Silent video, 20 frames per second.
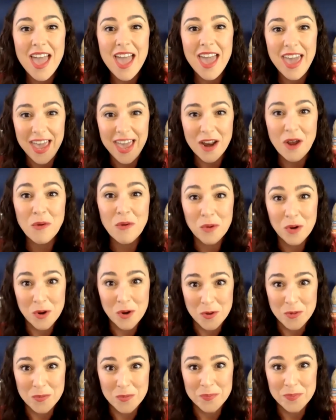in a
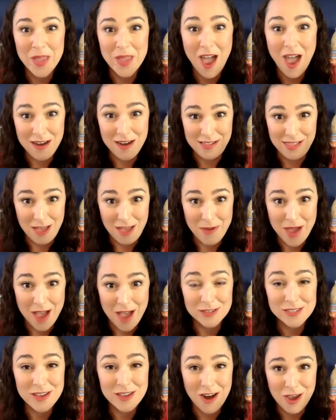room on
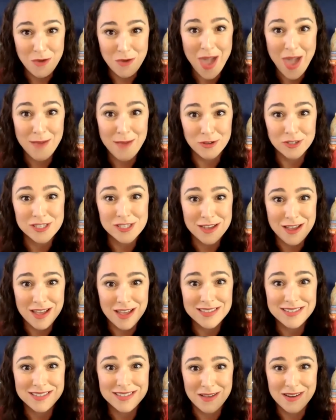Clubhouse. Are you able
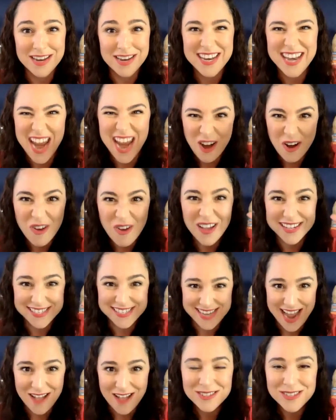to narrow it
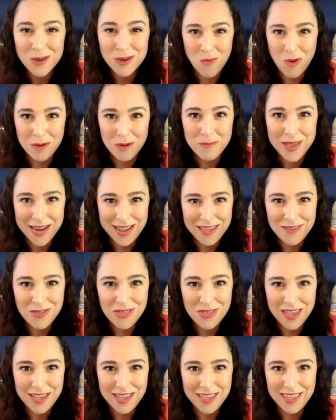down to 1 minute, you
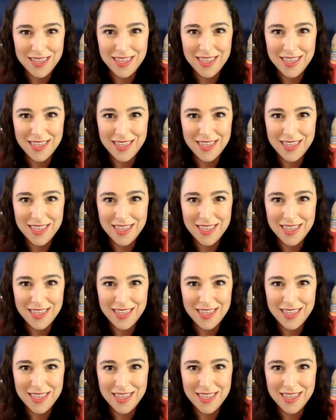think?